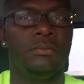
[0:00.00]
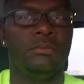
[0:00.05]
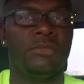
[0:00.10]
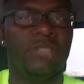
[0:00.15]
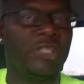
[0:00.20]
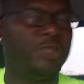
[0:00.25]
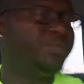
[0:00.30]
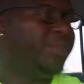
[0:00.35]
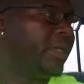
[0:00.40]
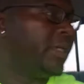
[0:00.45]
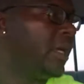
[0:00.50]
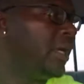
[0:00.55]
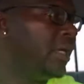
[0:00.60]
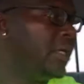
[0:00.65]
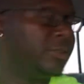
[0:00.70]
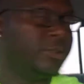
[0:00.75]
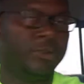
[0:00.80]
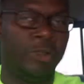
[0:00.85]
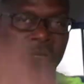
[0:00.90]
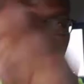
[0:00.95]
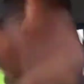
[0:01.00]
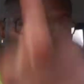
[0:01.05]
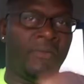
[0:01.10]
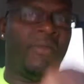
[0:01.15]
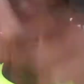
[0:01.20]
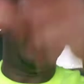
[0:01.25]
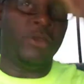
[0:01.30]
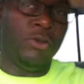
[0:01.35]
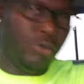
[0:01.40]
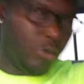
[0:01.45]
just because you got on
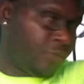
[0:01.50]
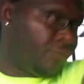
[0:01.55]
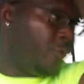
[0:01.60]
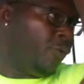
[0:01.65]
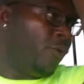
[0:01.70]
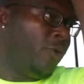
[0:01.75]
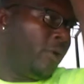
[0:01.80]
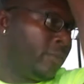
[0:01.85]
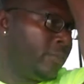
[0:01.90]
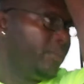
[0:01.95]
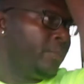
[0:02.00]
that uniform.